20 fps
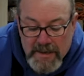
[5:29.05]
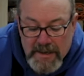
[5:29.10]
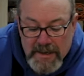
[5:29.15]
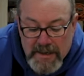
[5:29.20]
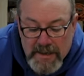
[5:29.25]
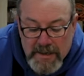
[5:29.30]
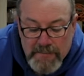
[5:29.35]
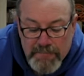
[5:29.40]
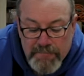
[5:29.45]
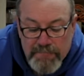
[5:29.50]

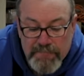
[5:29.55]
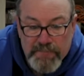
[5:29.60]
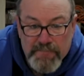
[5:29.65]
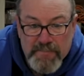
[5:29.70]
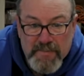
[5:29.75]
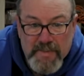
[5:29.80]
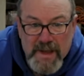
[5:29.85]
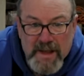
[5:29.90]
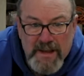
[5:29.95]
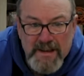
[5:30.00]
um,
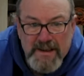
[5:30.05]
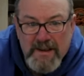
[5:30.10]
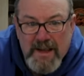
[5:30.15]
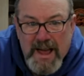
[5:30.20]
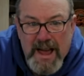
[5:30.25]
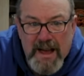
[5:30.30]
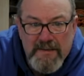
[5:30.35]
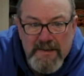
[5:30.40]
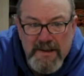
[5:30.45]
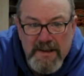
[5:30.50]
until
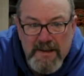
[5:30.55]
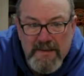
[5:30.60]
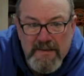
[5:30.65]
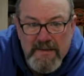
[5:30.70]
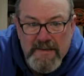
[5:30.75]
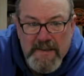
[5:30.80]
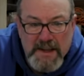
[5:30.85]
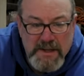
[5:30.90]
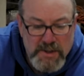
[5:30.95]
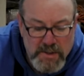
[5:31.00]
after you
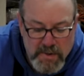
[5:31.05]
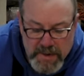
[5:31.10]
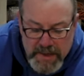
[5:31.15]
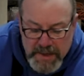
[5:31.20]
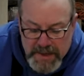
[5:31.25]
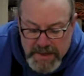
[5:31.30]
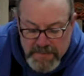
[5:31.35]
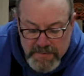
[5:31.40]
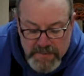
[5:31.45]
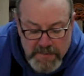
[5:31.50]
face
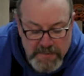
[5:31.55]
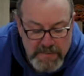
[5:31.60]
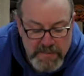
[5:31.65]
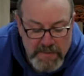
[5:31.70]
jointed it.